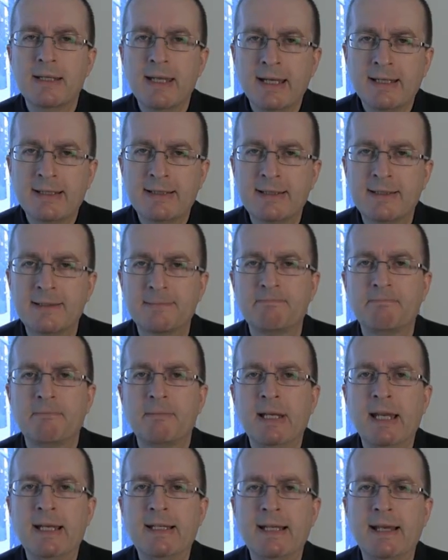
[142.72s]
Next,
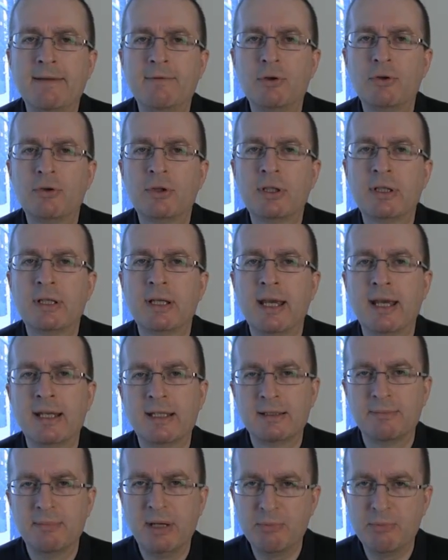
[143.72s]
let's have a look at